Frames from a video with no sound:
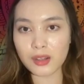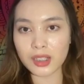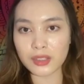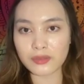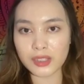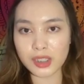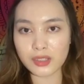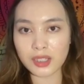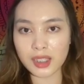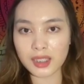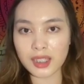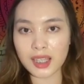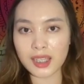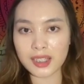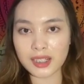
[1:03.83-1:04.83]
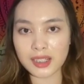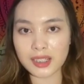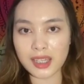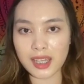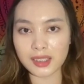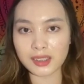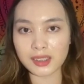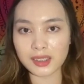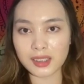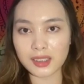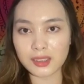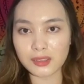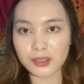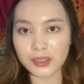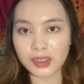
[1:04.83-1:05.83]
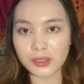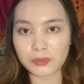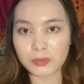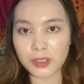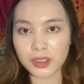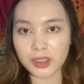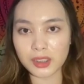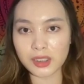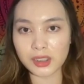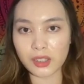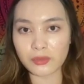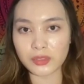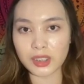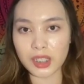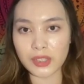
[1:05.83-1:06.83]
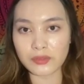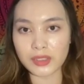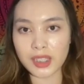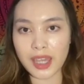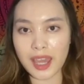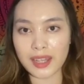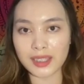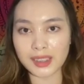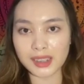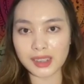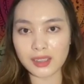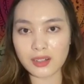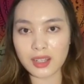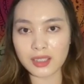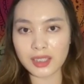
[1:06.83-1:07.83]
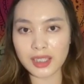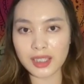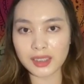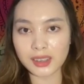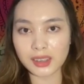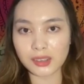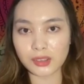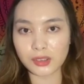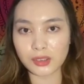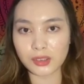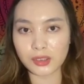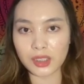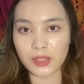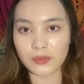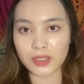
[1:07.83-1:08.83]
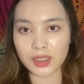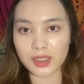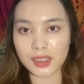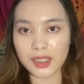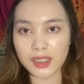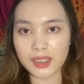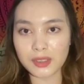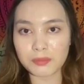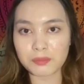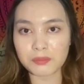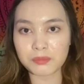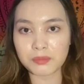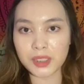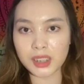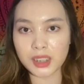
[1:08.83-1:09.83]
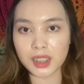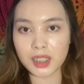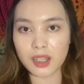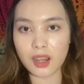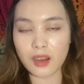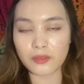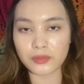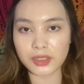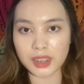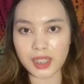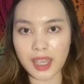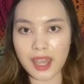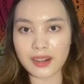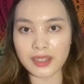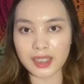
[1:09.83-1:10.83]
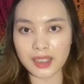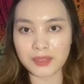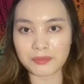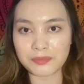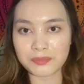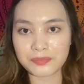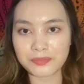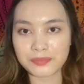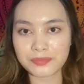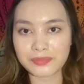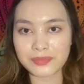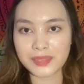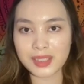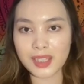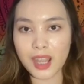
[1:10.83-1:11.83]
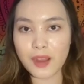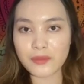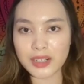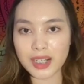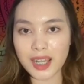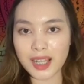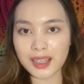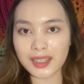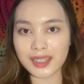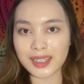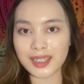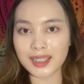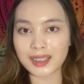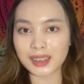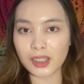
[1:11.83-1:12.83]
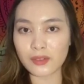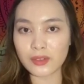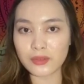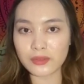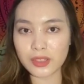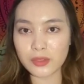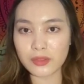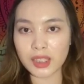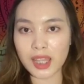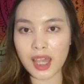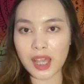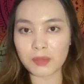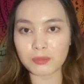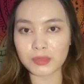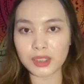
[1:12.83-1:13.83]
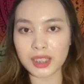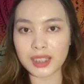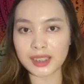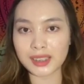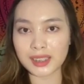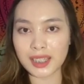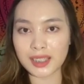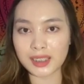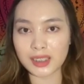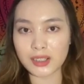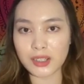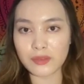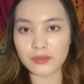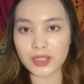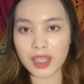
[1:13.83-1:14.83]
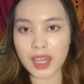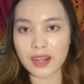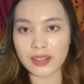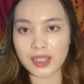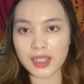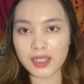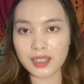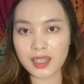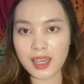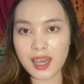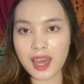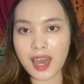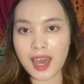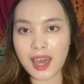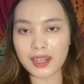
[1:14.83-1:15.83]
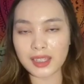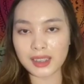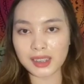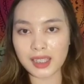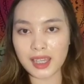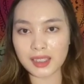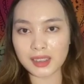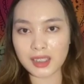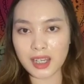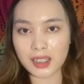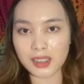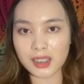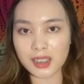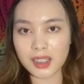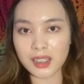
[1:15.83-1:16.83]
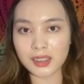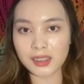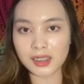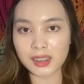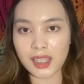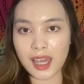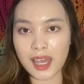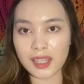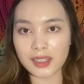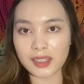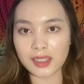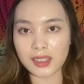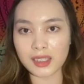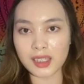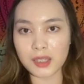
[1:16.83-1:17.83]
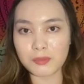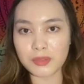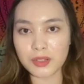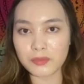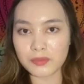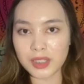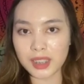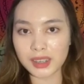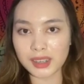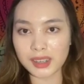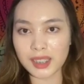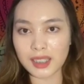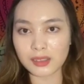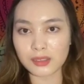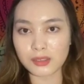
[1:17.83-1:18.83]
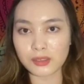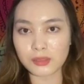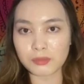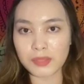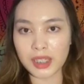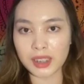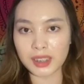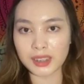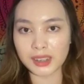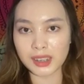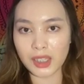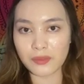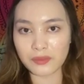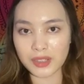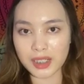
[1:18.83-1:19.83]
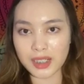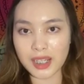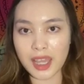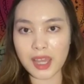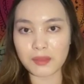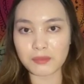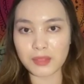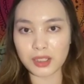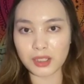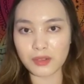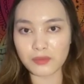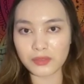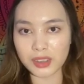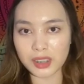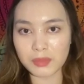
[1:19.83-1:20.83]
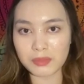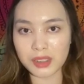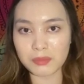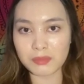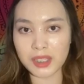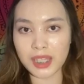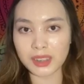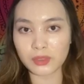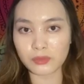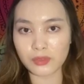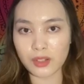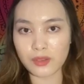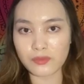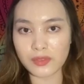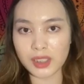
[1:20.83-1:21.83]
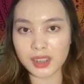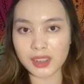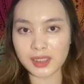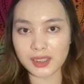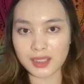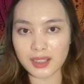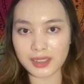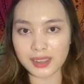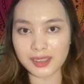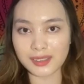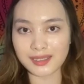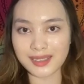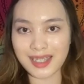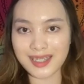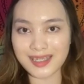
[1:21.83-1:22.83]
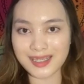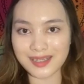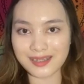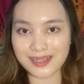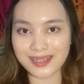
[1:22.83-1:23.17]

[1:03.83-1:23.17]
a visual gallery that includes photos of the river and its surroundings to give a clear picture of the area. Overall, this overview will help you understand the river area and its attractions and the improvements that could make it safer and more comfortable place for visitors. Thank you.